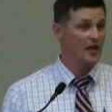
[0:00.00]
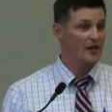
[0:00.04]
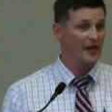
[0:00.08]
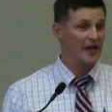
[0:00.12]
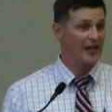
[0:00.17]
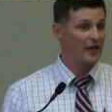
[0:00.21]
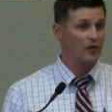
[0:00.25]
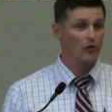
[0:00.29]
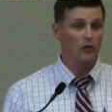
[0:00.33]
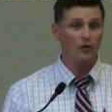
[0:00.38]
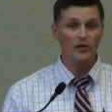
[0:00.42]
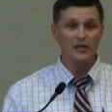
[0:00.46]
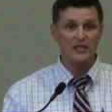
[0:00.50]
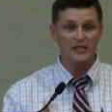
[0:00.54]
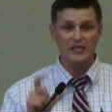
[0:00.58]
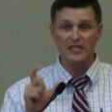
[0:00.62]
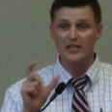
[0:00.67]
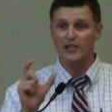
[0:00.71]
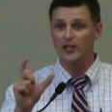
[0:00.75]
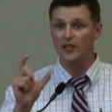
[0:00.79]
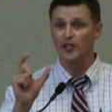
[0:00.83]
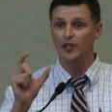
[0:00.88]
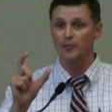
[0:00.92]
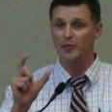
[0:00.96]
They can only
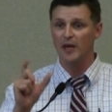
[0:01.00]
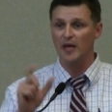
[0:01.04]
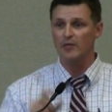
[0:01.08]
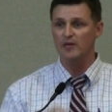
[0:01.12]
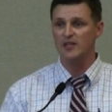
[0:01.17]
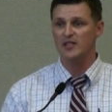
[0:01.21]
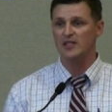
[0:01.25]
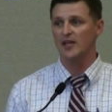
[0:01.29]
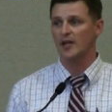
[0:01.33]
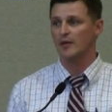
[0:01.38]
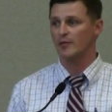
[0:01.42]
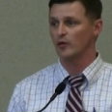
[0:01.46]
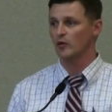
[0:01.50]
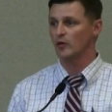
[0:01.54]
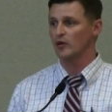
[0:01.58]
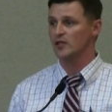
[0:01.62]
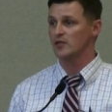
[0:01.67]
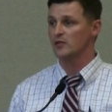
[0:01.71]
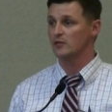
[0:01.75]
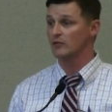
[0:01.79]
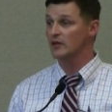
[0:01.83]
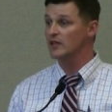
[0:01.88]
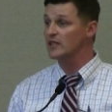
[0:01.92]
see the little baby salmonoids.